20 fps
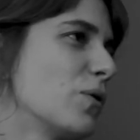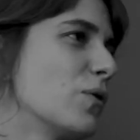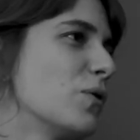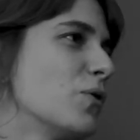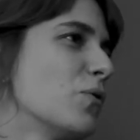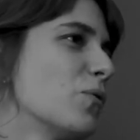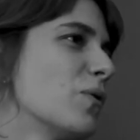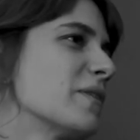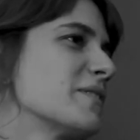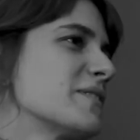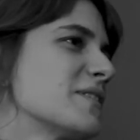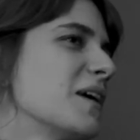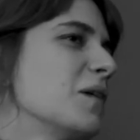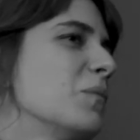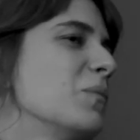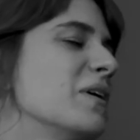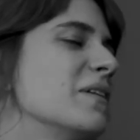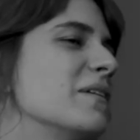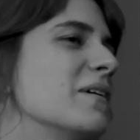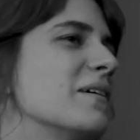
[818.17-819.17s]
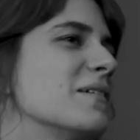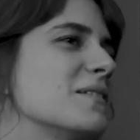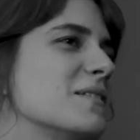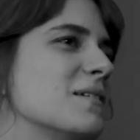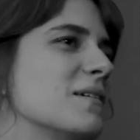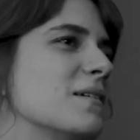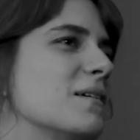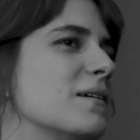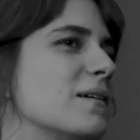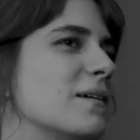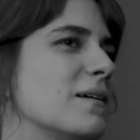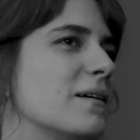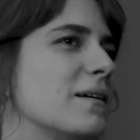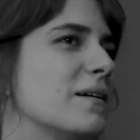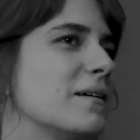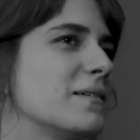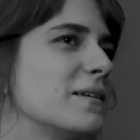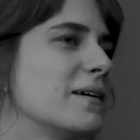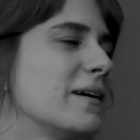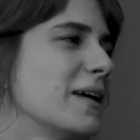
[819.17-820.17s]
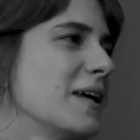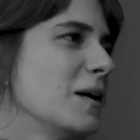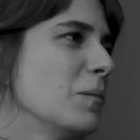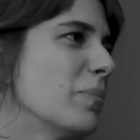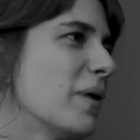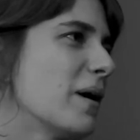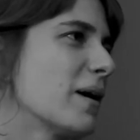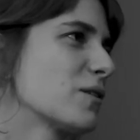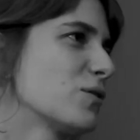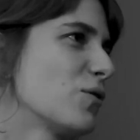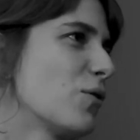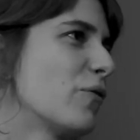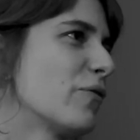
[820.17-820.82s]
you are saying me that the impact